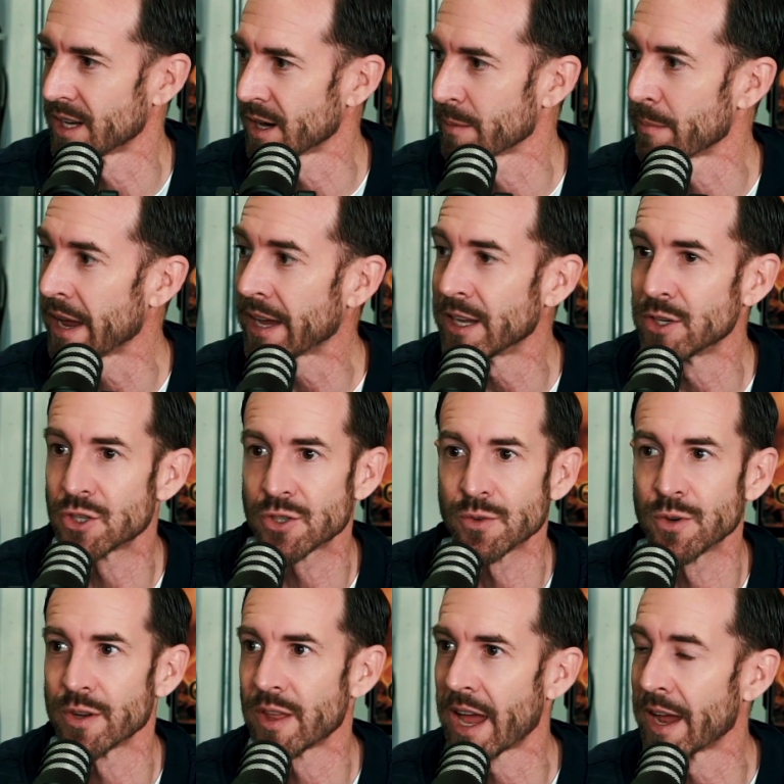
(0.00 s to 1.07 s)
there, making
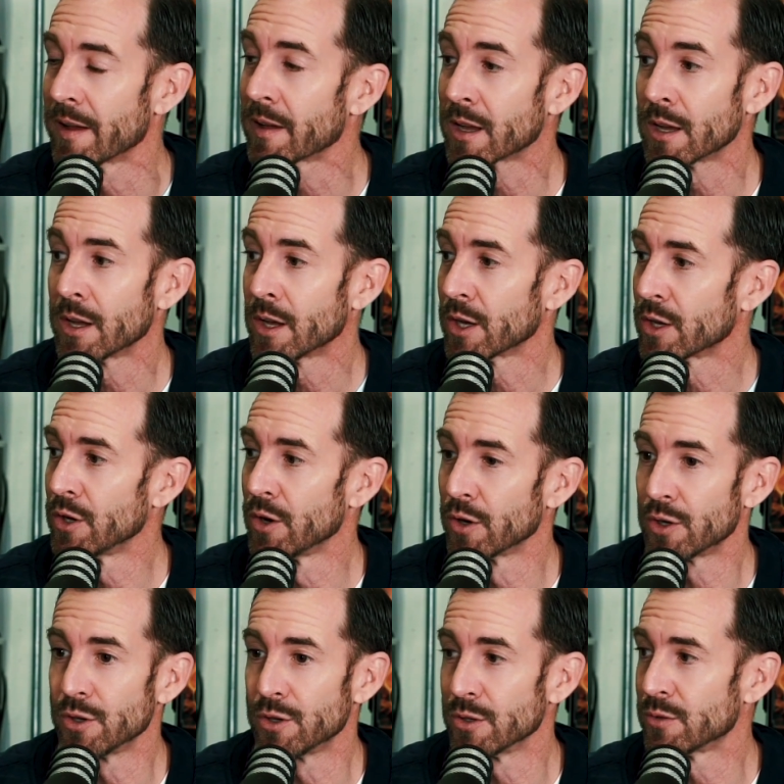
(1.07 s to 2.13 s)
sure that, you know,
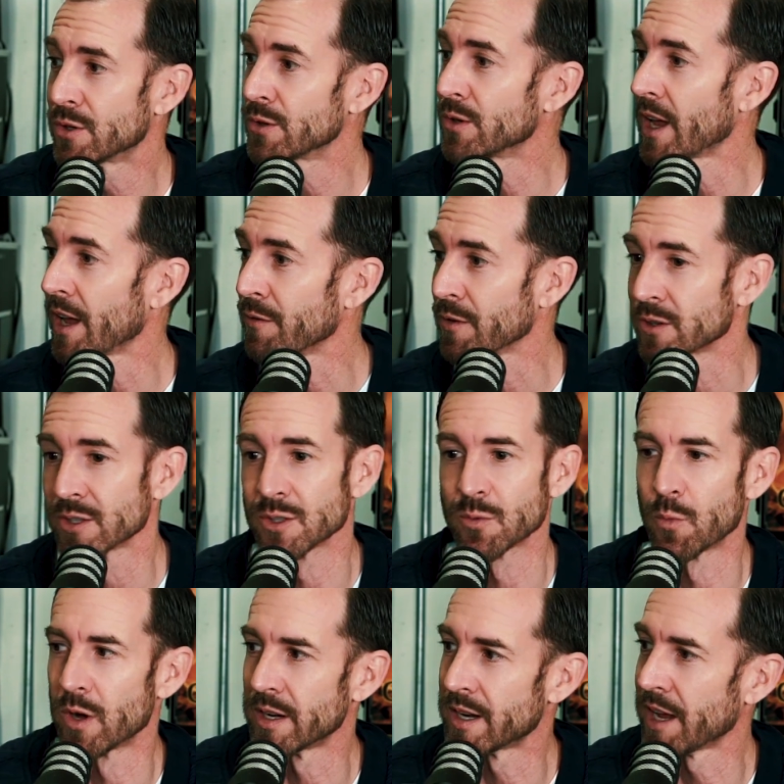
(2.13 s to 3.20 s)
you do 2 day versus
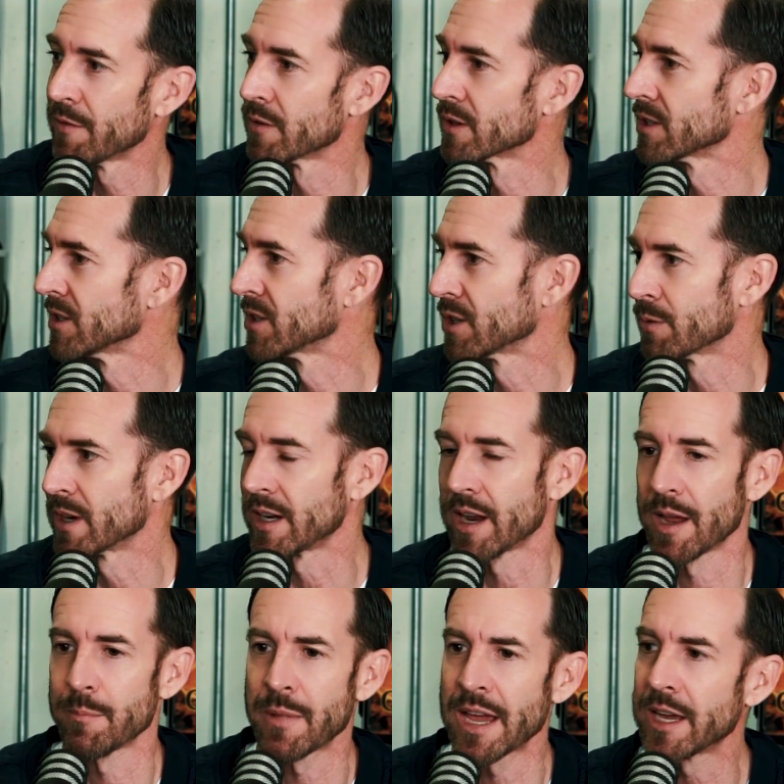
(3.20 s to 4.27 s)
1 day versus 3
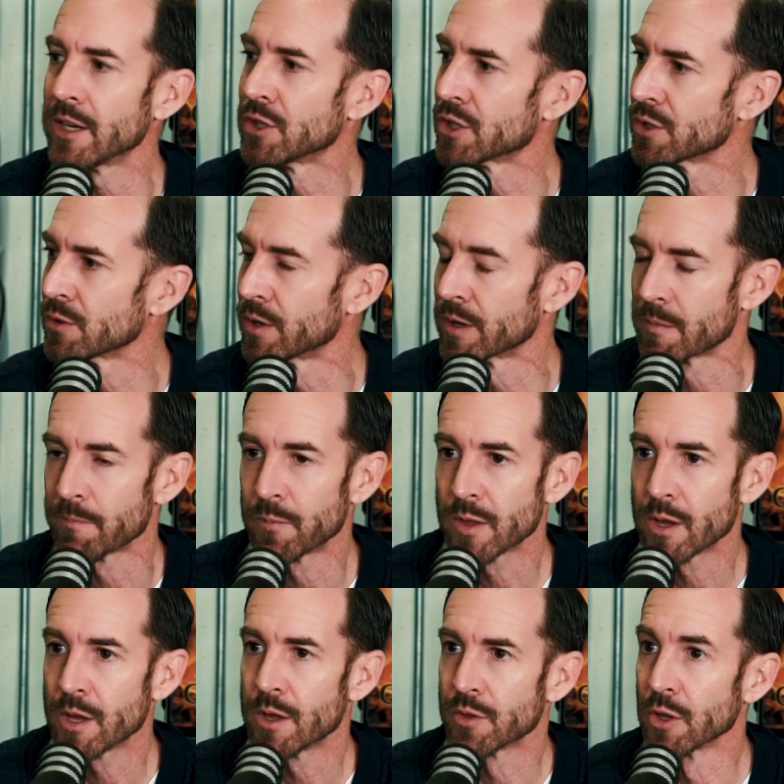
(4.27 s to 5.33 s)
day, making sure
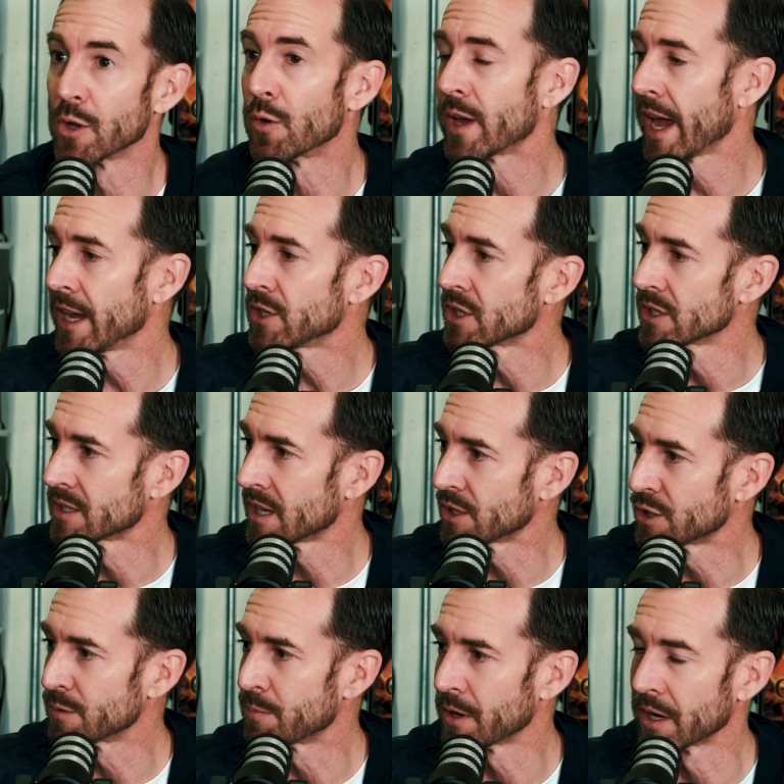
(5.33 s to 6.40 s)
the locations
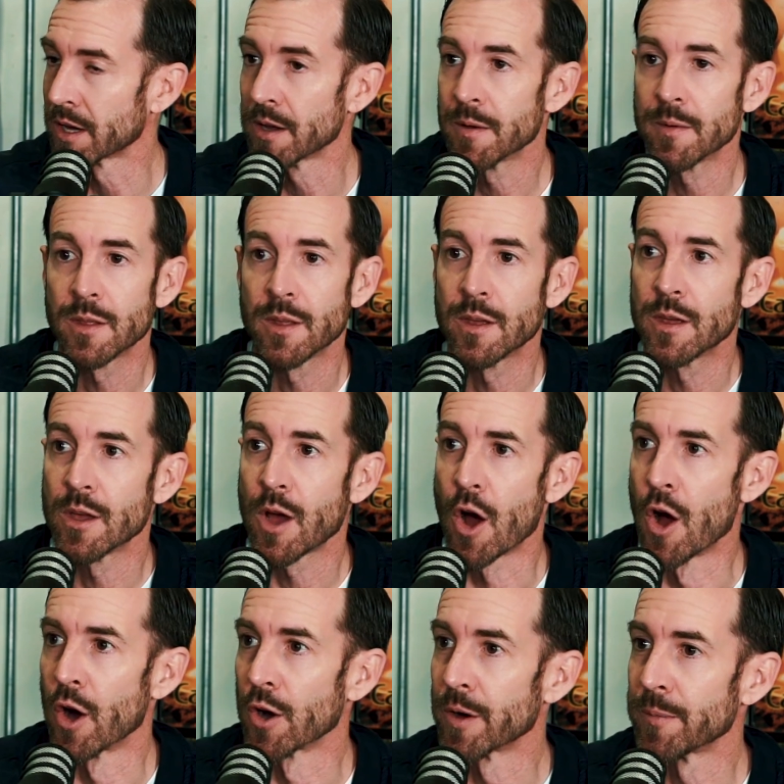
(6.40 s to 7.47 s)
that you pick
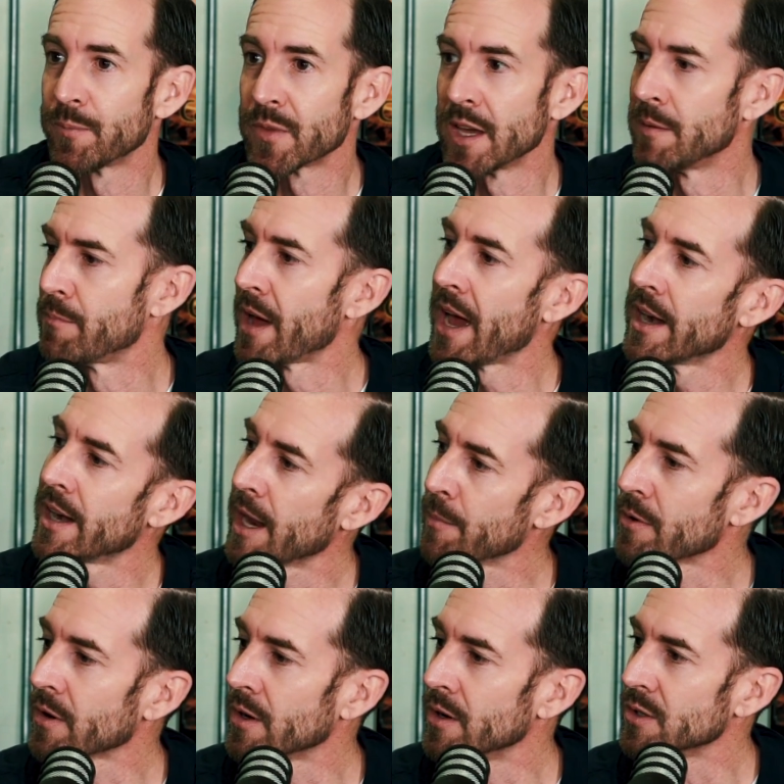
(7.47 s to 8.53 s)
aren't in bad
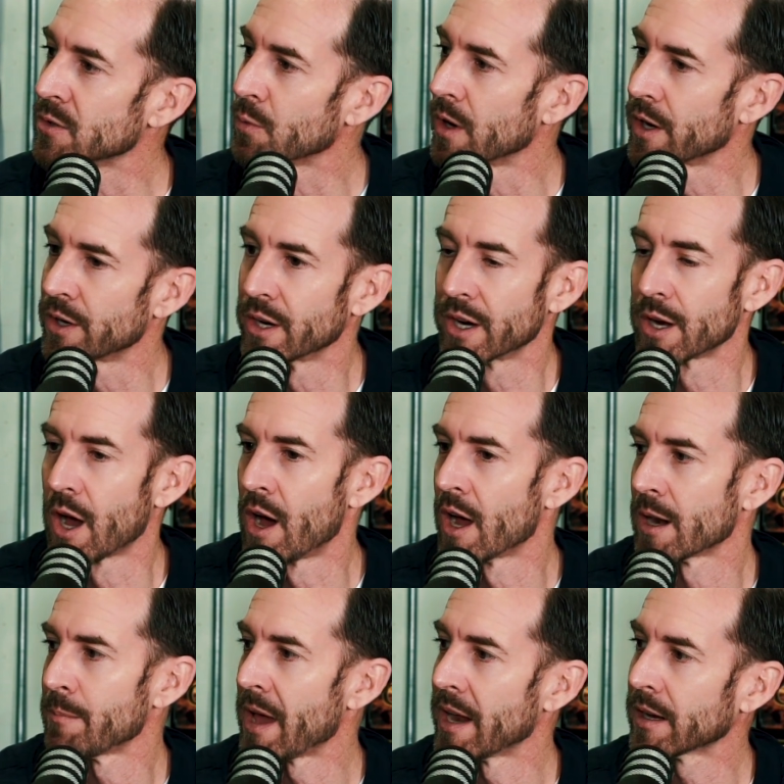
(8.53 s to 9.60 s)
neighborhoods where you're going to
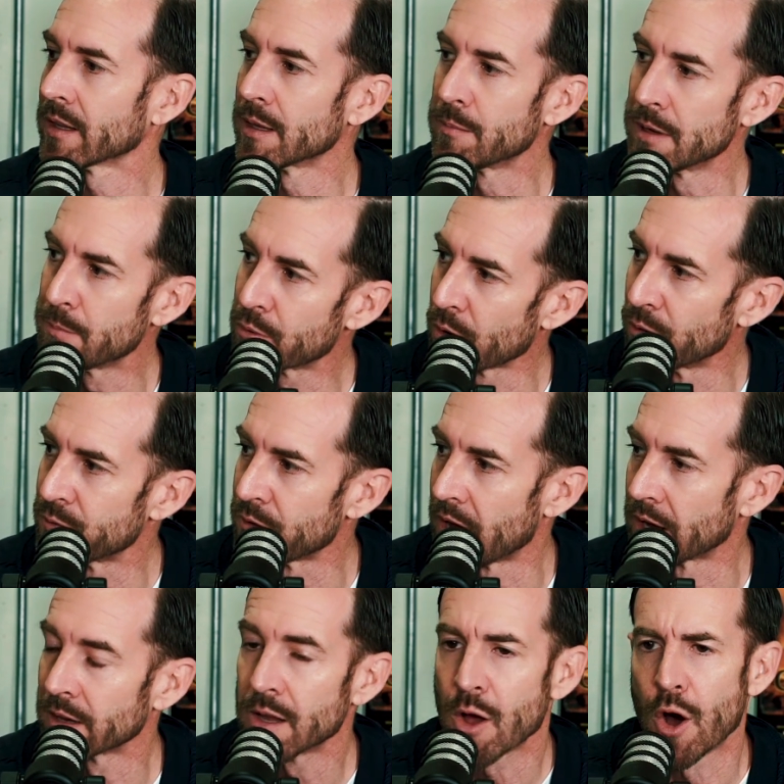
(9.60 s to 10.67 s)
automatically be
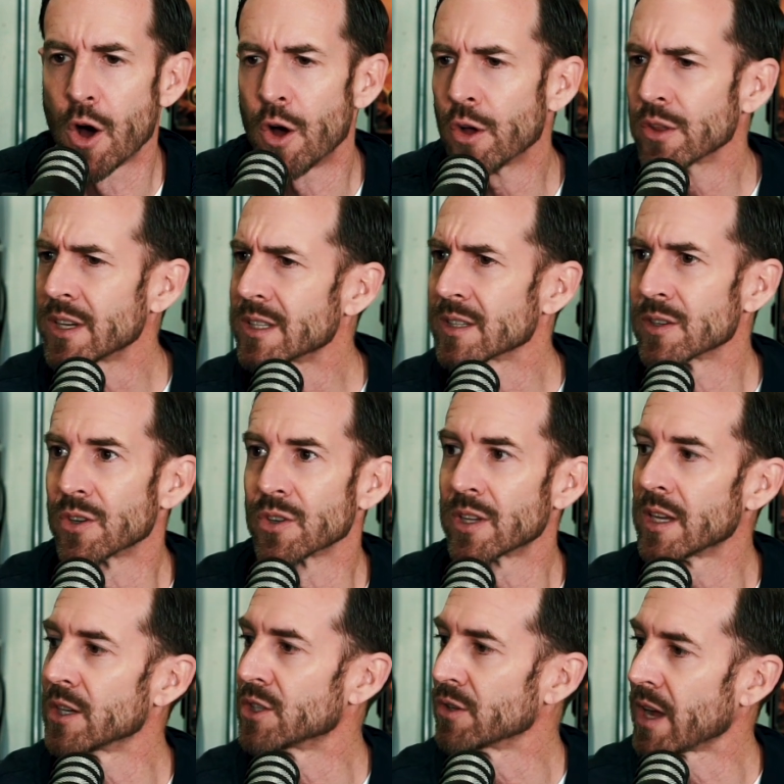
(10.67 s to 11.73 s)
profiled. All these little
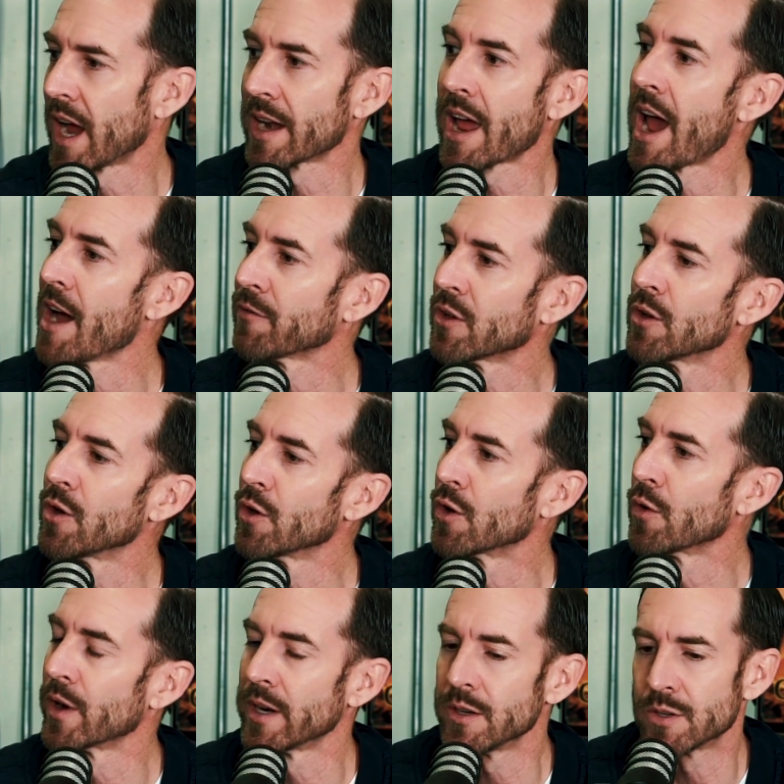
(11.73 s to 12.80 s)
things you kind of have to know
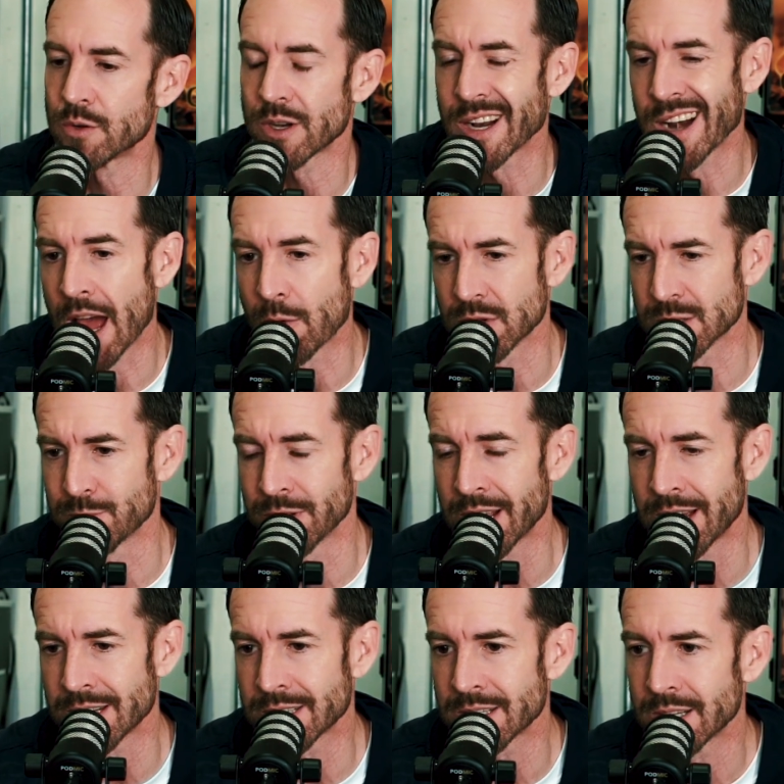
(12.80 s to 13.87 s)
going into it. And I was
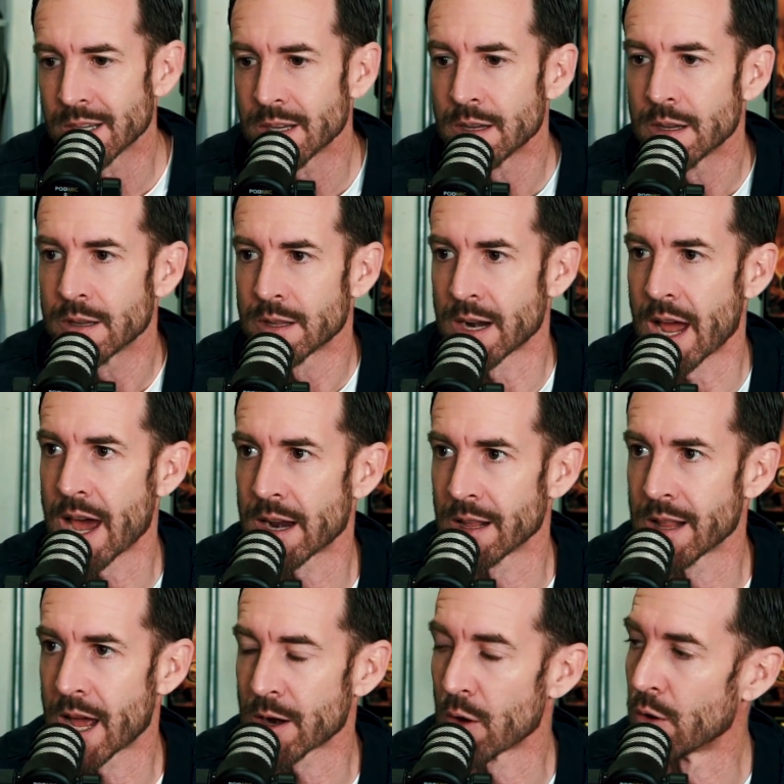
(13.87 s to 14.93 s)
blessed that I had a
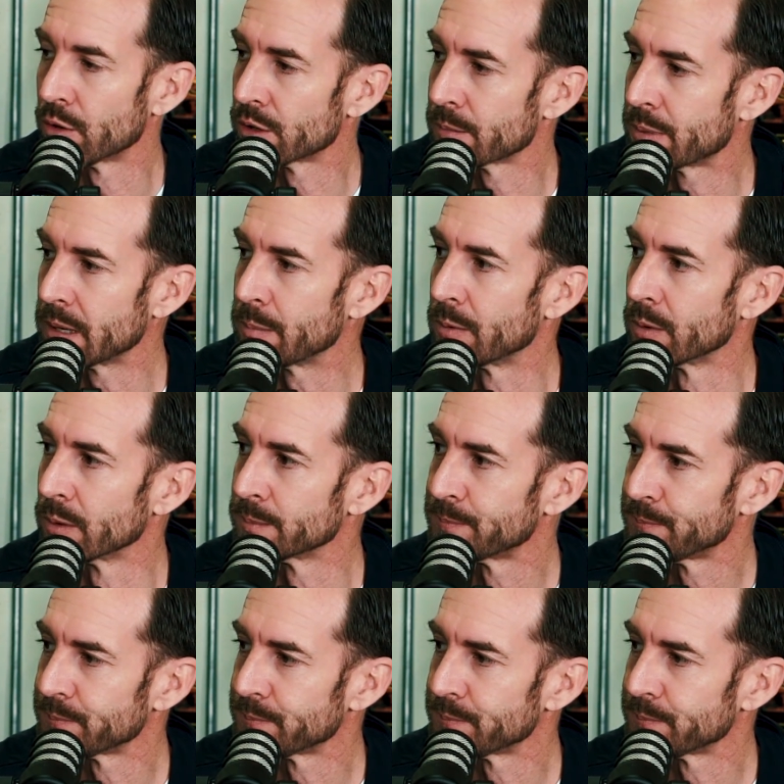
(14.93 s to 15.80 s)
lot of older people